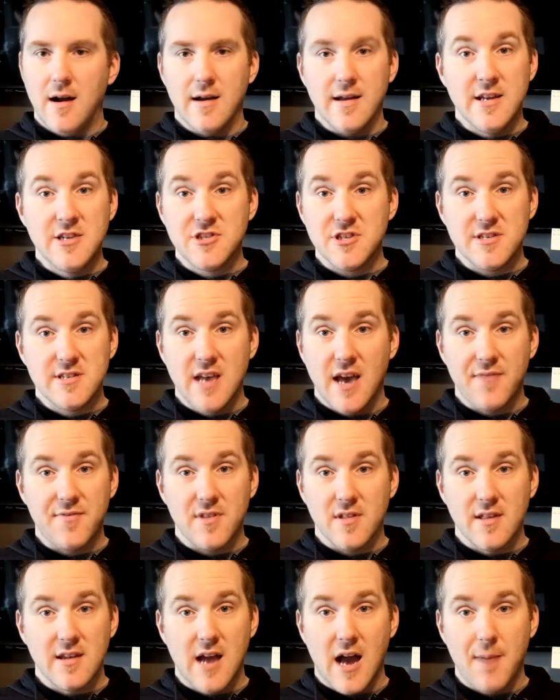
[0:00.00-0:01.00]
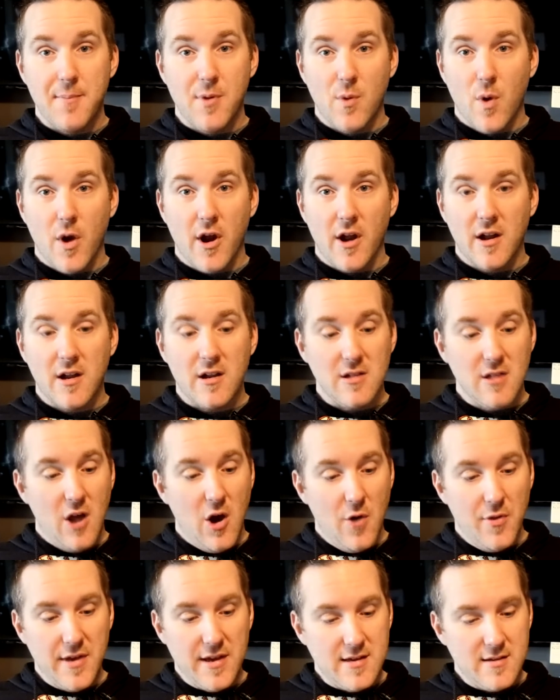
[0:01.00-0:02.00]
He should definitely not be wearing
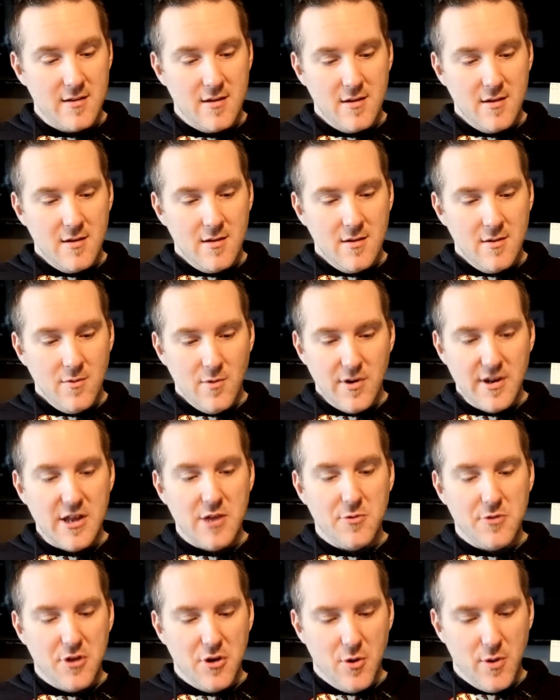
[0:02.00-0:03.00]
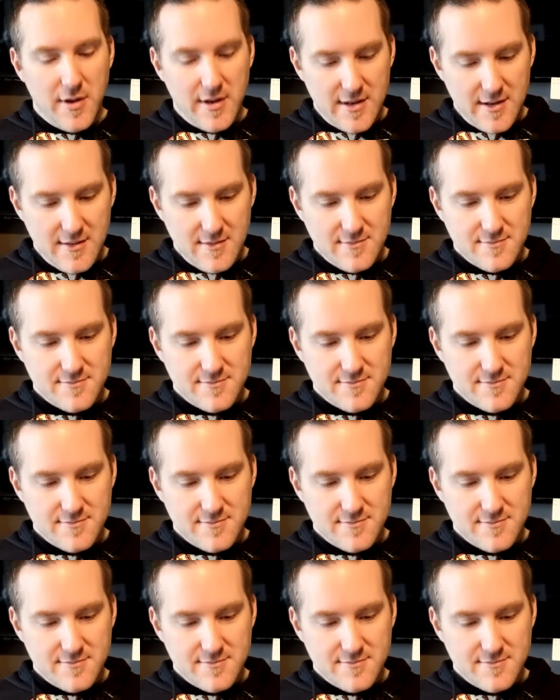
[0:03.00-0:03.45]
clothing. What are you doing?